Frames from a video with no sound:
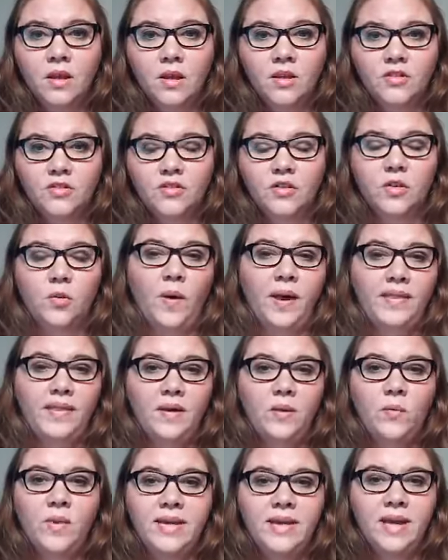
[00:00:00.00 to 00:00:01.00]
So the way that
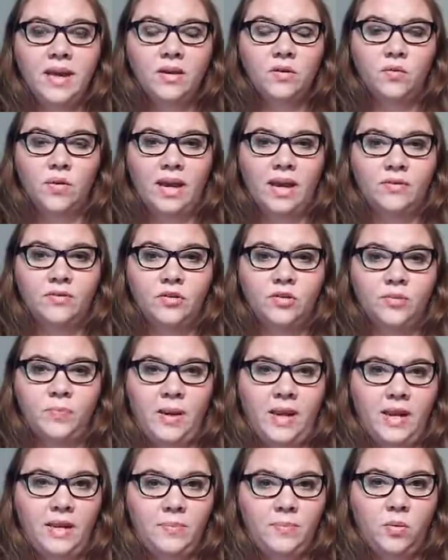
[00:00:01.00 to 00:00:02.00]
we get around those
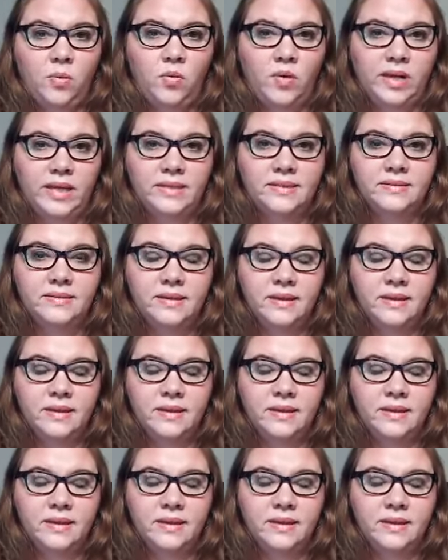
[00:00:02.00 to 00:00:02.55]
pain points